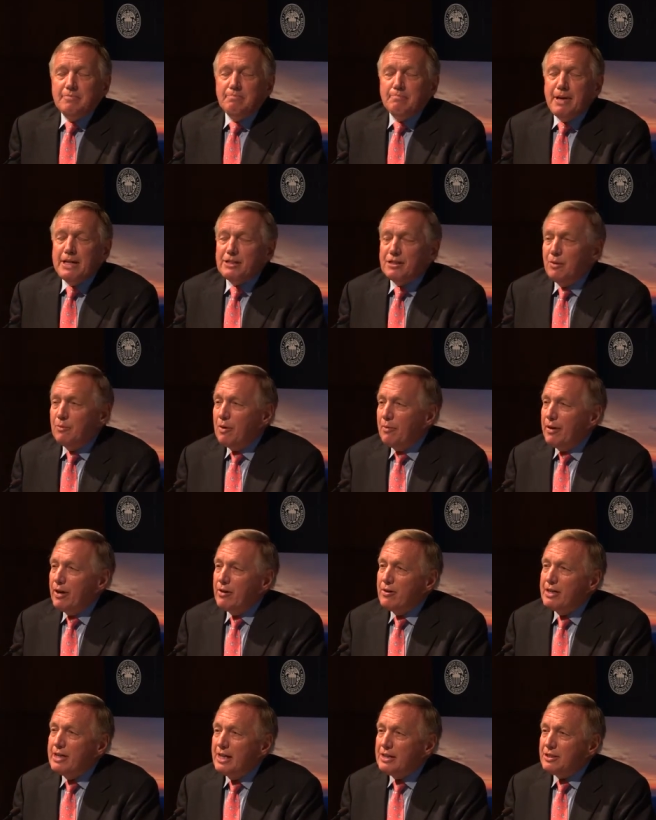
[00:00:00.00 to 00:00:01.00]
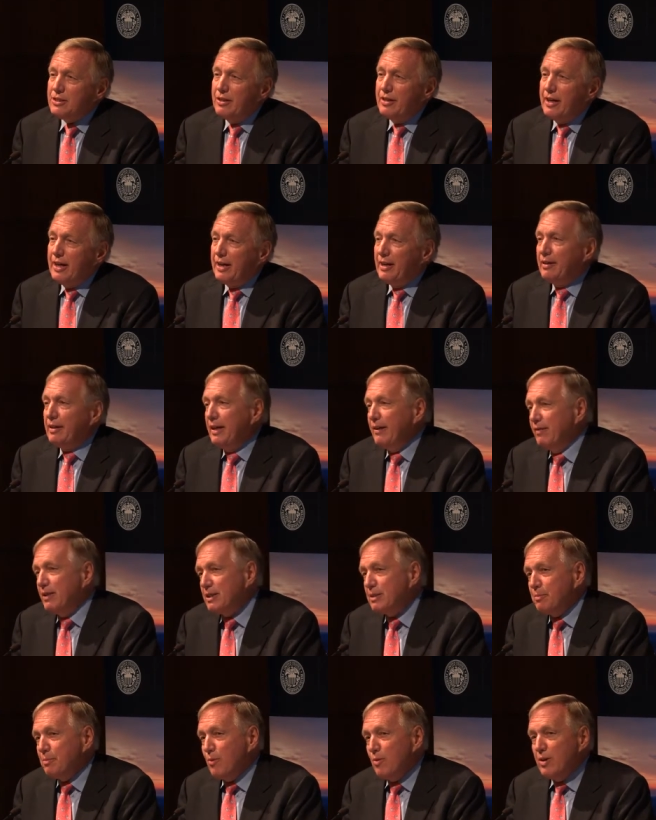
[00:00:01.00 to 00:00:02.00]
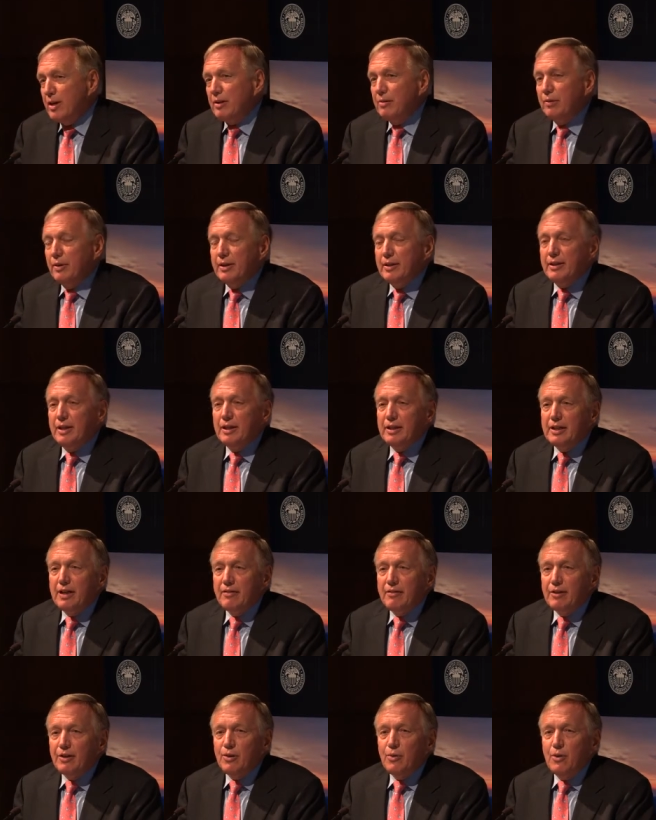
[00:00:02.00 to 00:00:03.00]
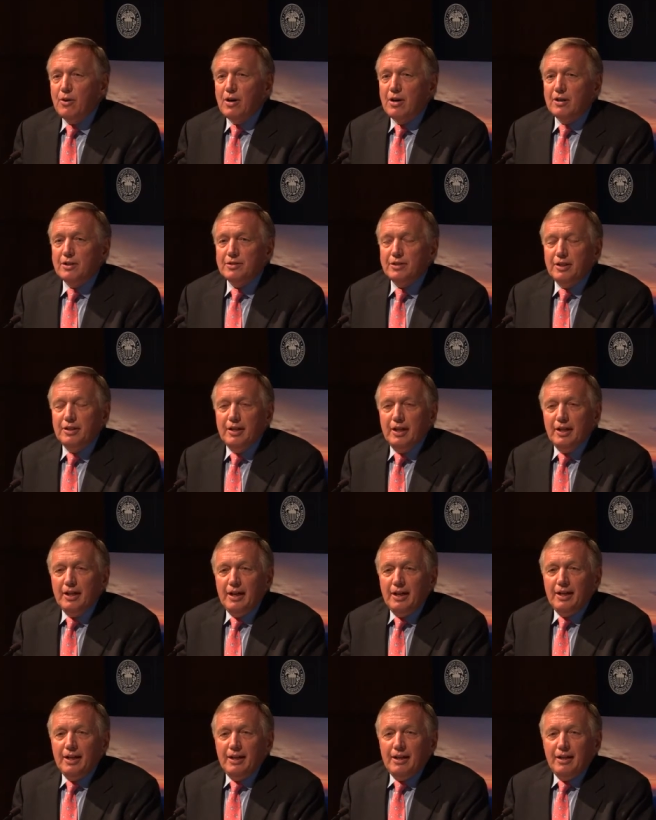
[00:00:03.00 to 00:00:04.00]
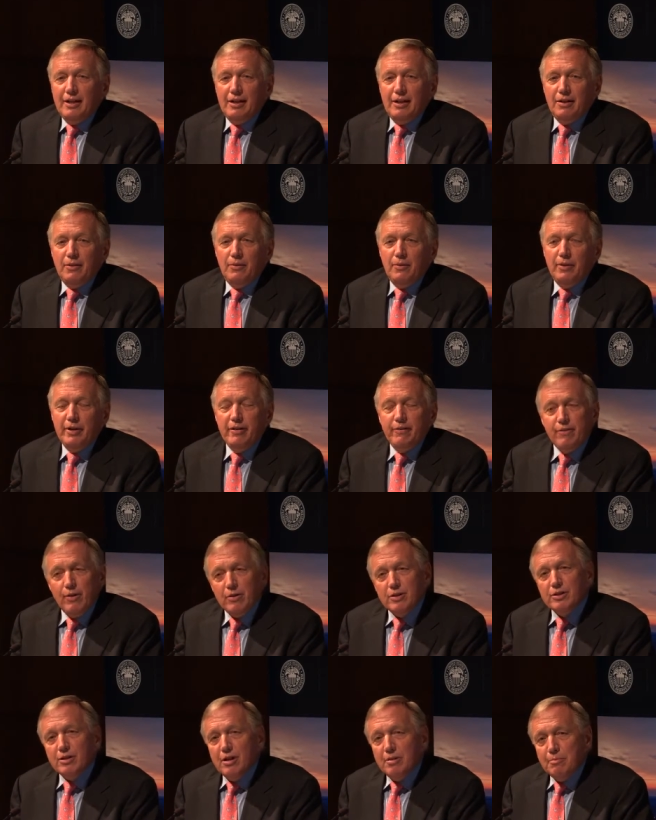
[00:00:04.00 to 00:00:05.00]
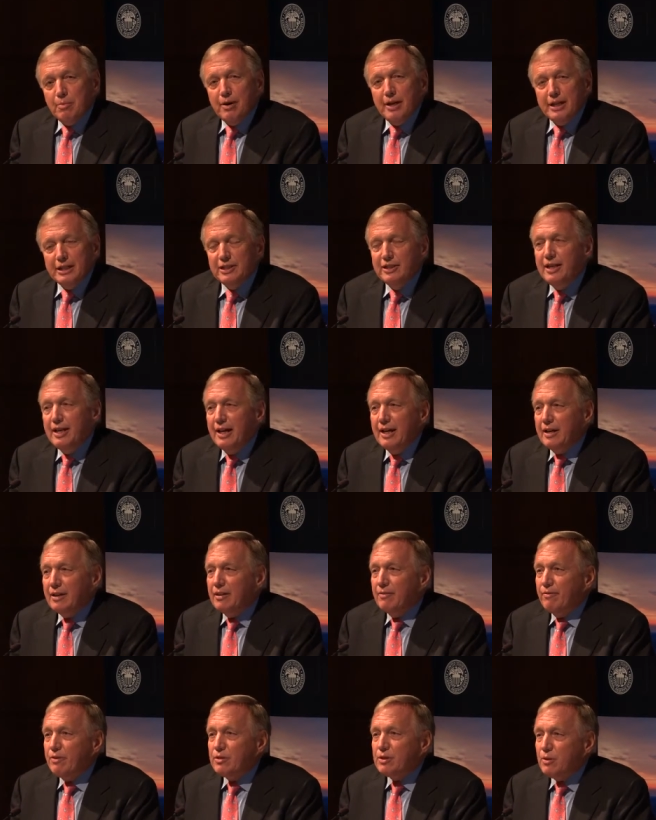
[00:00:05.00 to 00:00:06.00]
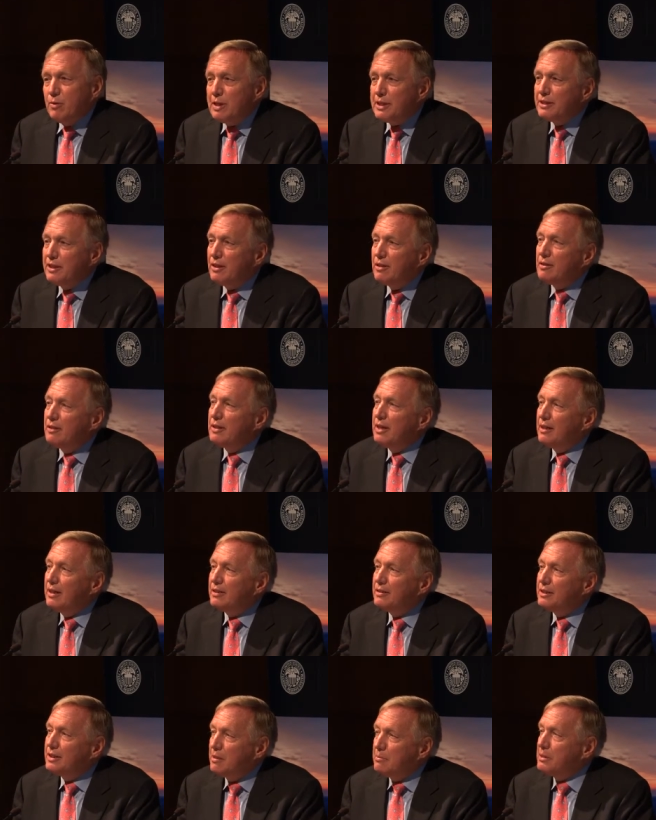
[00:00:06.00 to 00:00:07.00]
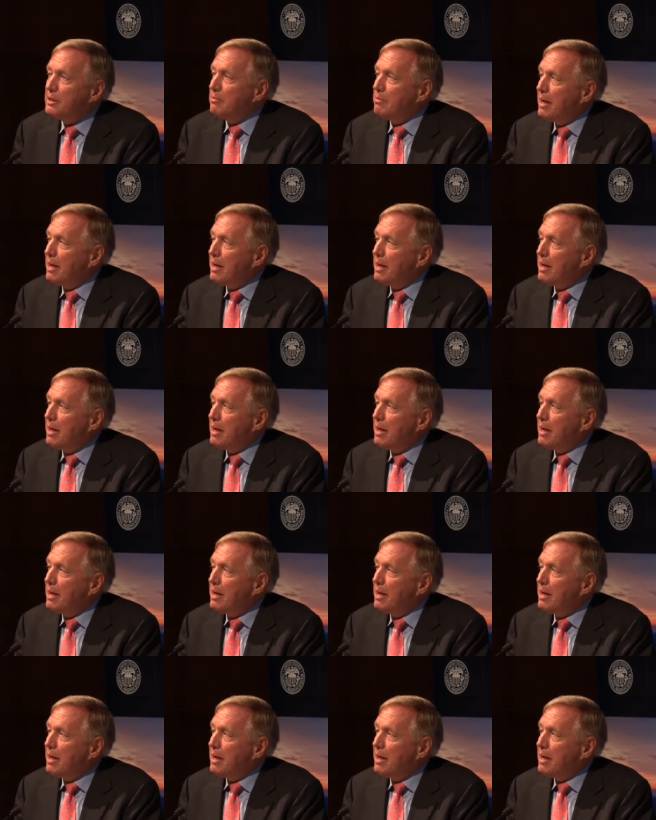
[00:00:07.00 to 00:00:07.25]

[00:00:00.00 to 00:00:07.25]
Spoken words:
Based on what we heard yesterday, even this morning with Governor Quarles, when you focus on branch data, the first question that jumps to